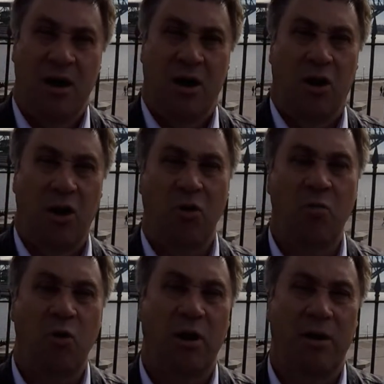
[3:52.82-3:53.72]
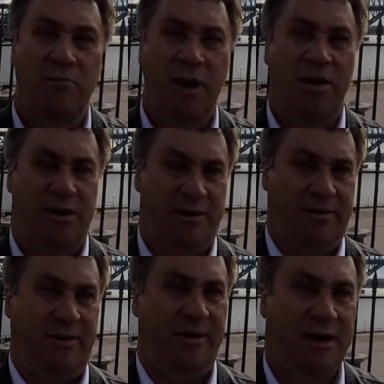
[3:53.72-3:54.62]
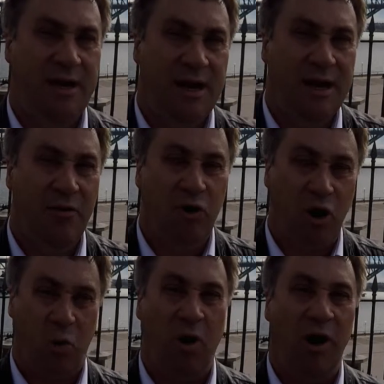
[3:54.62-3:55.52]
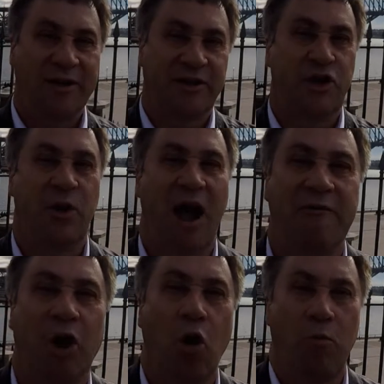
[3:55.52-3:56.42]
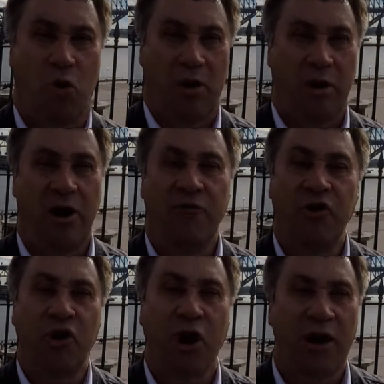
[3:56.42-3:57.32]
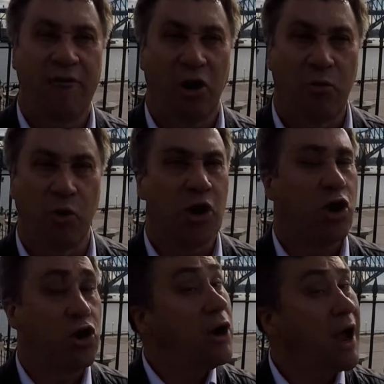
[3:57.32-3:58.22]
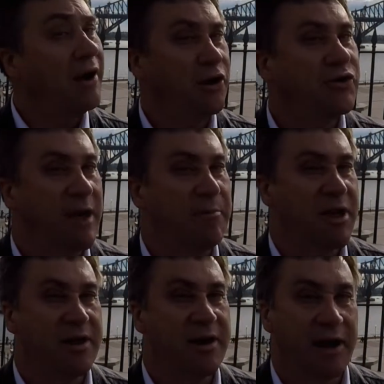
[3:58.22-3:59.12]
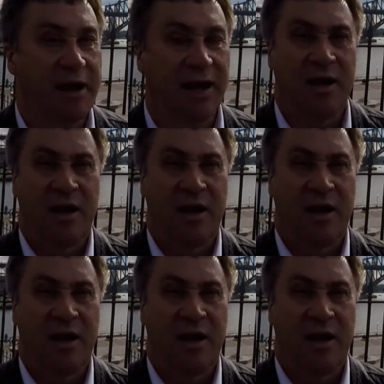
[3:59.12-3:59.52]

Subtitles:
Logbook method requires you have a logbook. If you don't have a logbook, you can't use that method, okay?